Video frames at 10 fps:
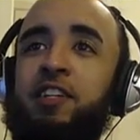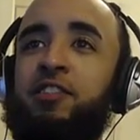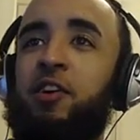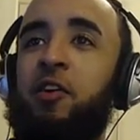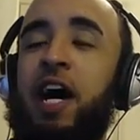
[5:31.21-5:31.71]

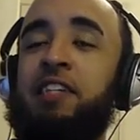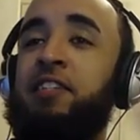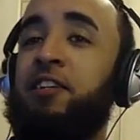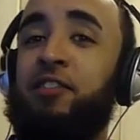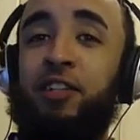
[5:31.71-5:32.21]
So I
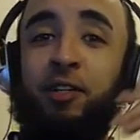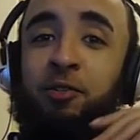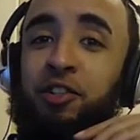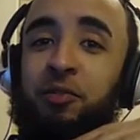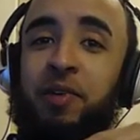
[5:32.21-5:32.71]
still
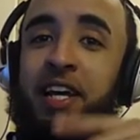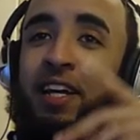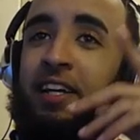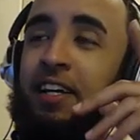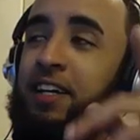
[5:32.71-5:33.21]
salute you, man.